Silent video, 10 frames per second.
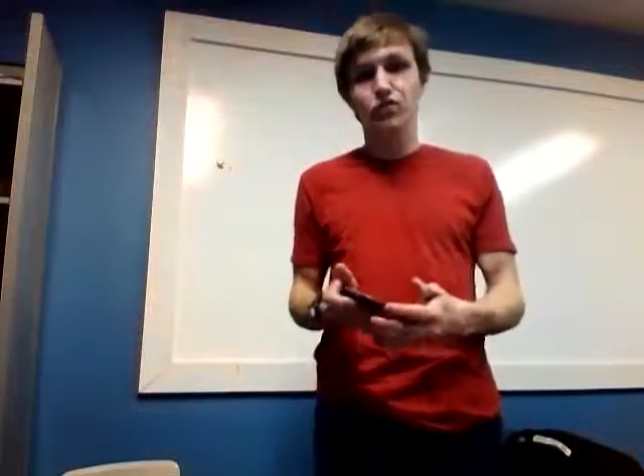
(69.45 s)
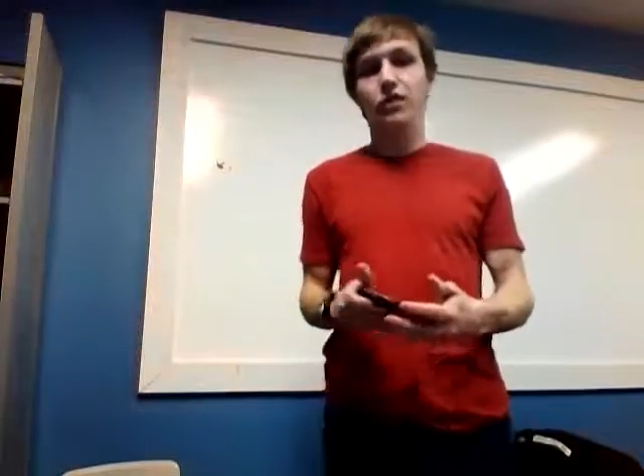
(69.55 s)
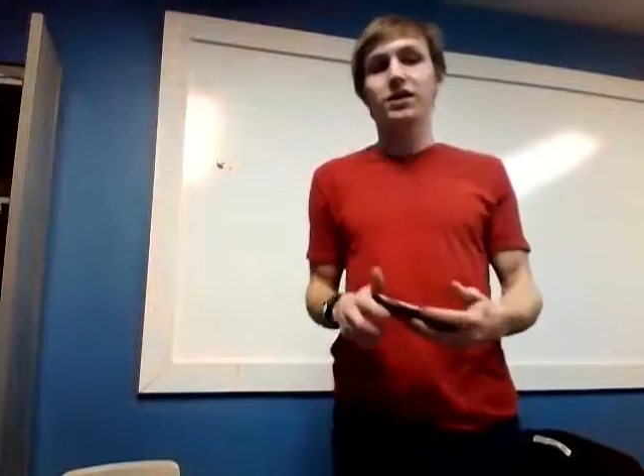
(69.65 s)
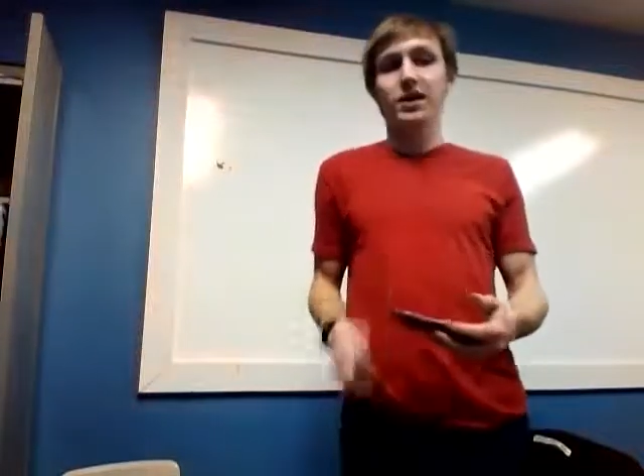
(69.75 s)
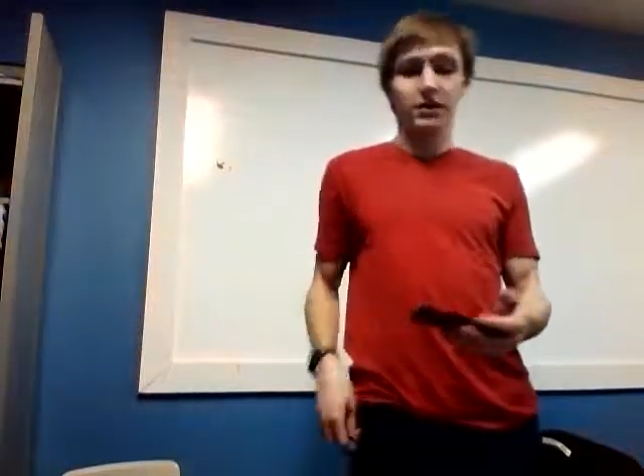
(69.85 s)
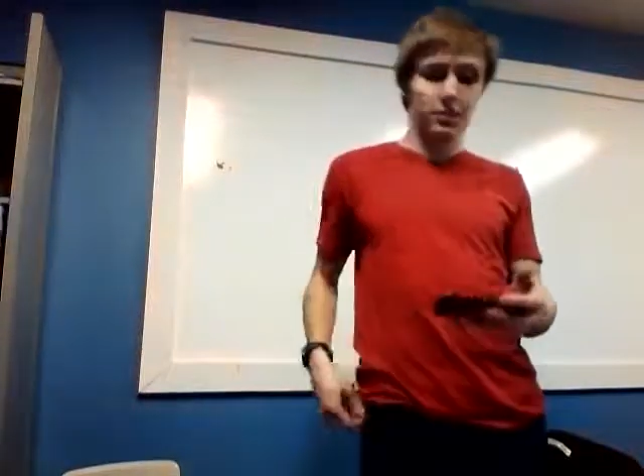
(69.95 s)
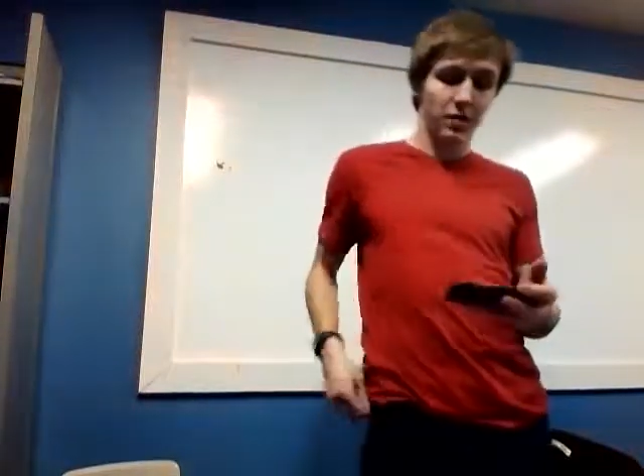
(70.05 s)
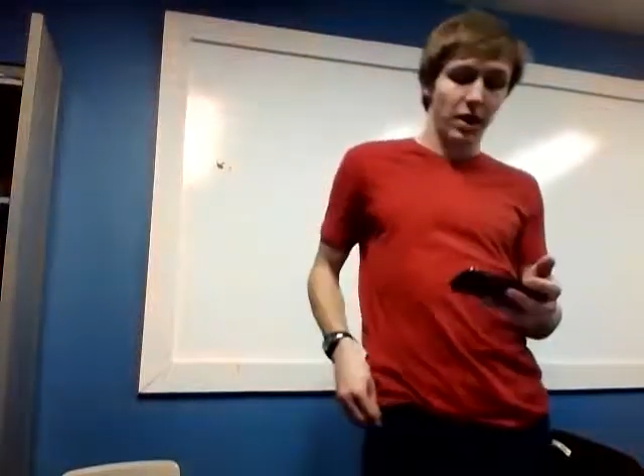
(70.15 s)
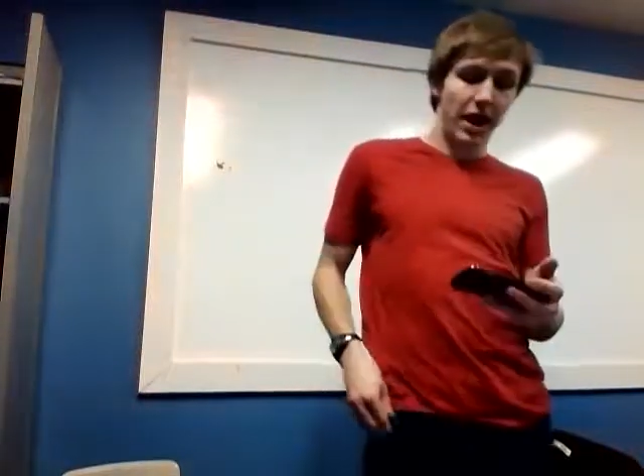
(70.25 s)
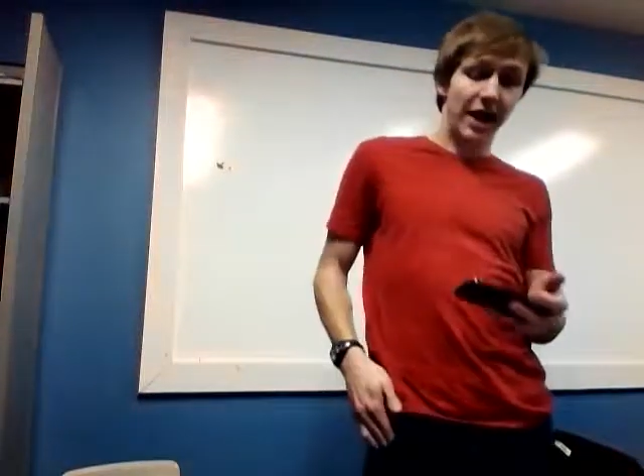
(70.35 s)
You want to like
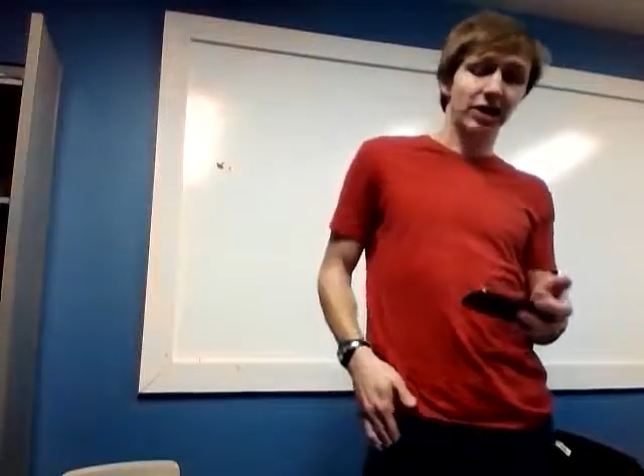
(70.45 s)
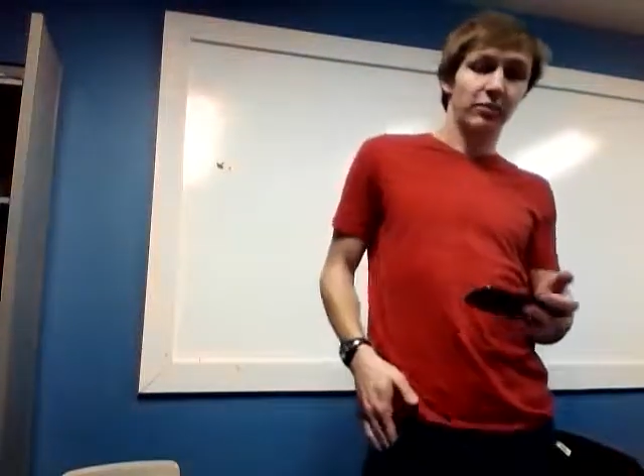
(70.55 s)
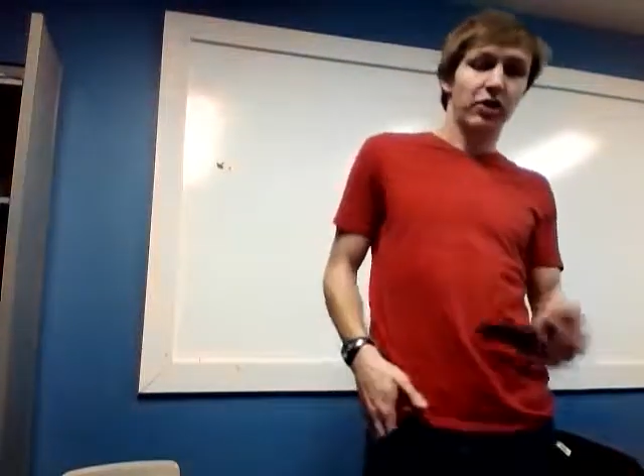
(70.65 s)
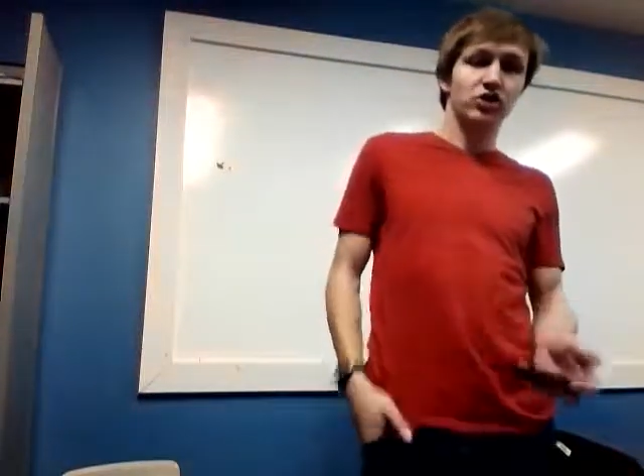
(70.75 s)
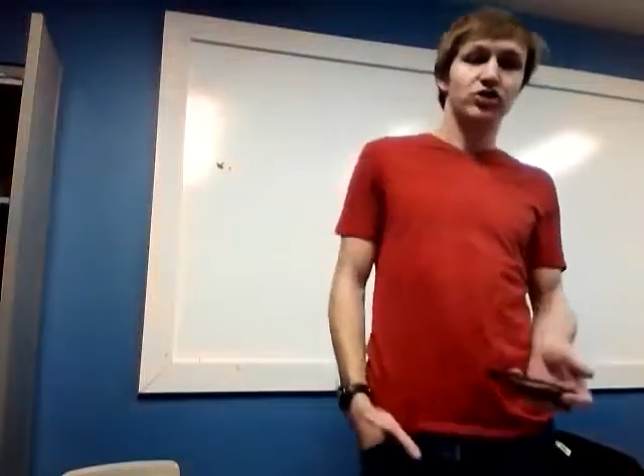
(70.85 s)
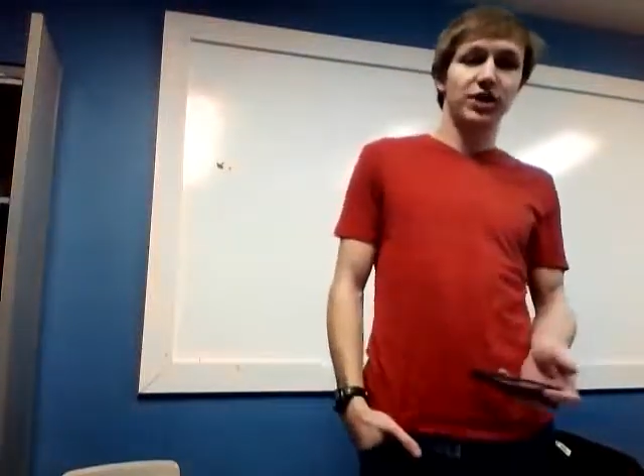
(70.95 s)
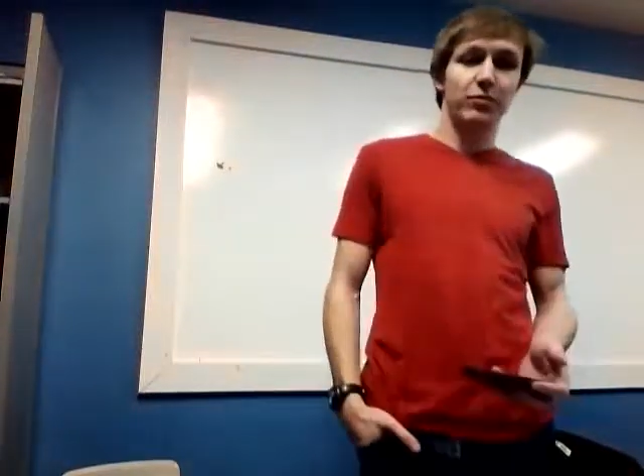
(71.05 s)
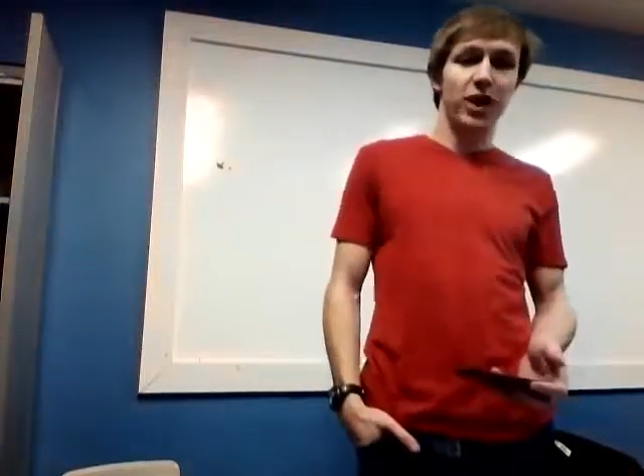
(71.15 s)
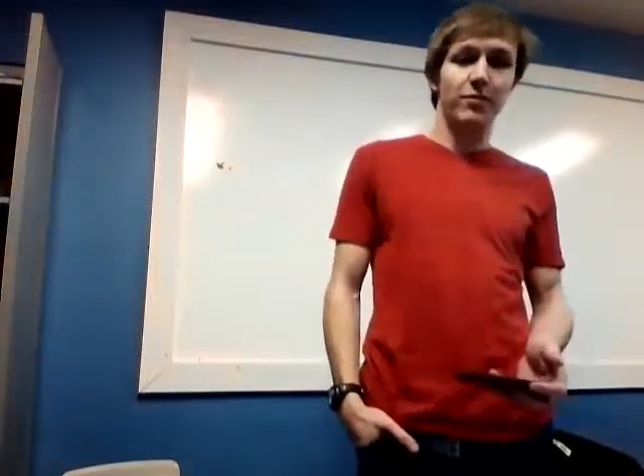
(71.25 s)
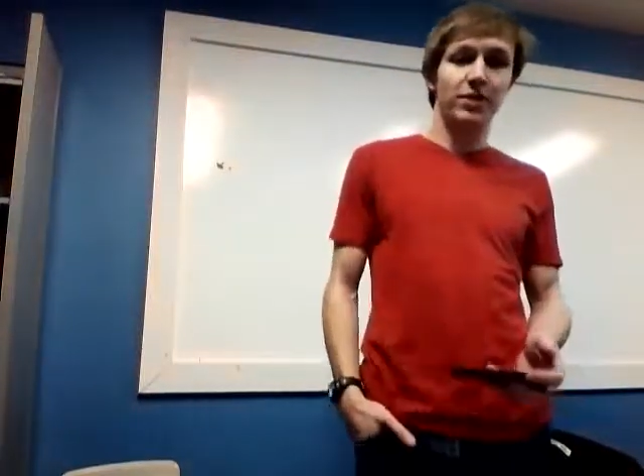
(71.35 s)
end up purchasing a
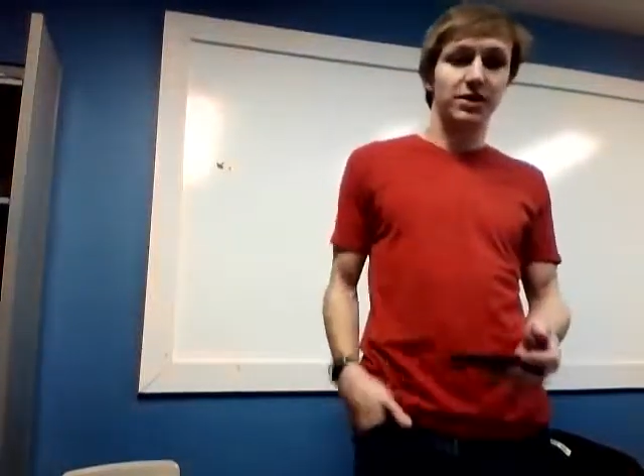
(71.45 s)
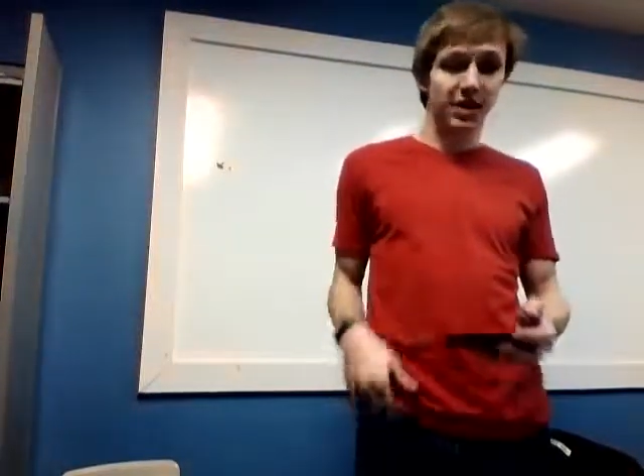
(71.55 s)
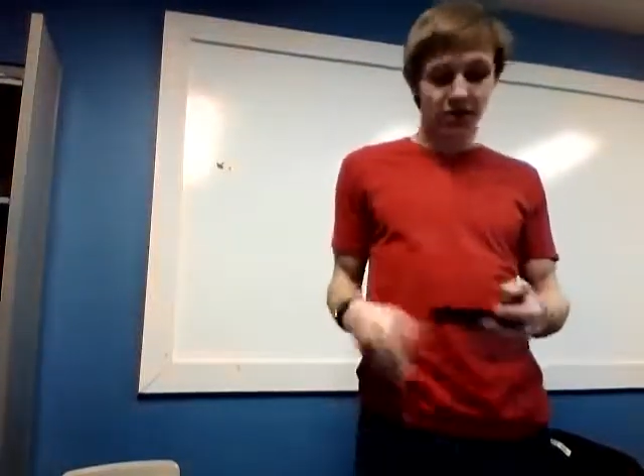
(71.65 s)
property,